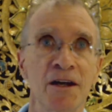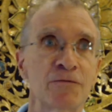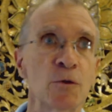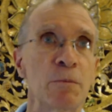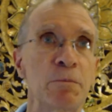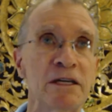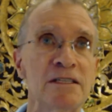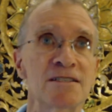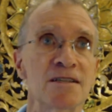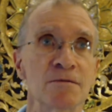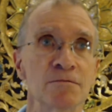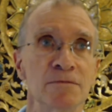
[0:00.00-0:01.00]
have to
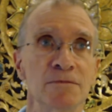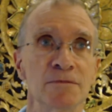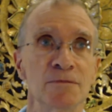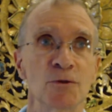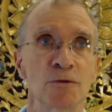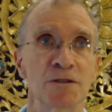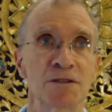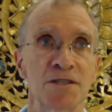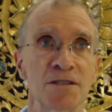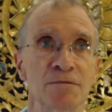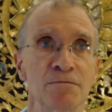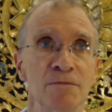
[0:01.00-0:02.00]
appease them all the
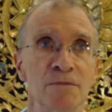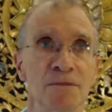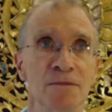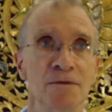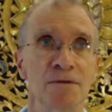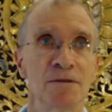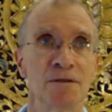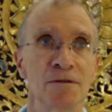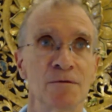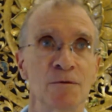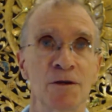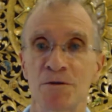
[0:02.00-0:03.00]
time.
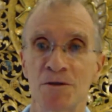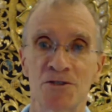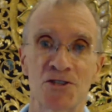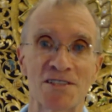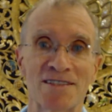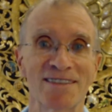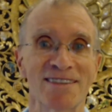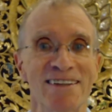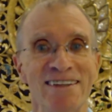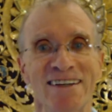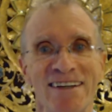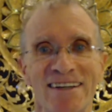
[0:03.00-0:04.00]
Whether it's just
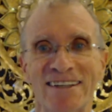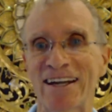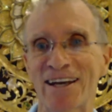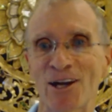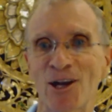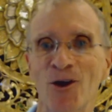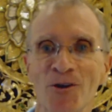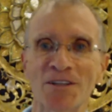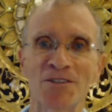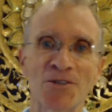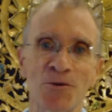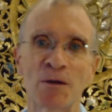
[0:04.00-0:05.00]
getting along
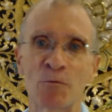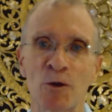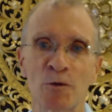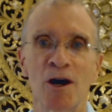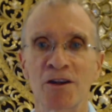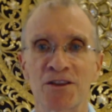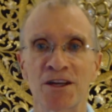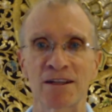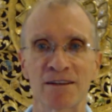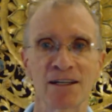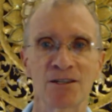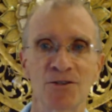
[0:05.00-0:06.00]
and doing what I think
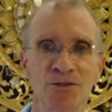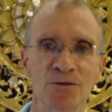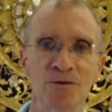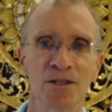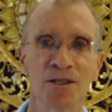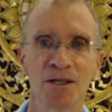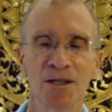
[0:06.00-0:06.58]
they do.